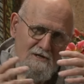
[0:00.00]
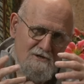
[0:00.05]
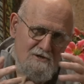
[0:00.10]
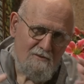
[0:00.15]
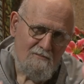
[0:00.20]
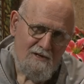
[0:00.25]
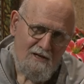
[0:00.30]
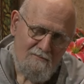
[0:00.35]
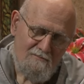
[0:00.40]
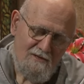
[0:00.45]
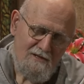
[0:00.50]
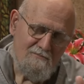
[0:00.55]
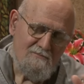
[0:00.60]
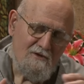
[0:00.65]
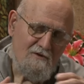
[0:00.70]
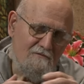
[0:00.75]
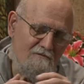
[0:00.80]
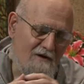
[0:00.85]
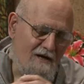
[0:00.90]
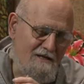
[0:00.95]
So many
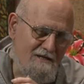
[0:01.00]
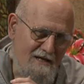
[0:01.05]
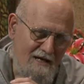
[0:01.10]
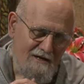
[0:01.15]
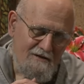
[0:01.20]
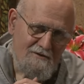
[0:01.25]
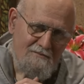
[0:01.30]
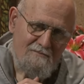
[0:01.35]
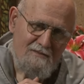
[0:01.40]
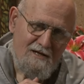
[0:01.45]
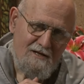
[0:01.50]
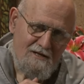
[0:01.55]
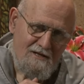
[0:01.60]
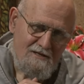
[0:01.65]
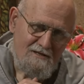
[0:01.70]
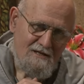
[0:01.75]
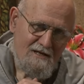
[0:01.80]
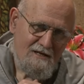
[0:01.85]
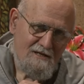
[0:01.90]
people find out about it.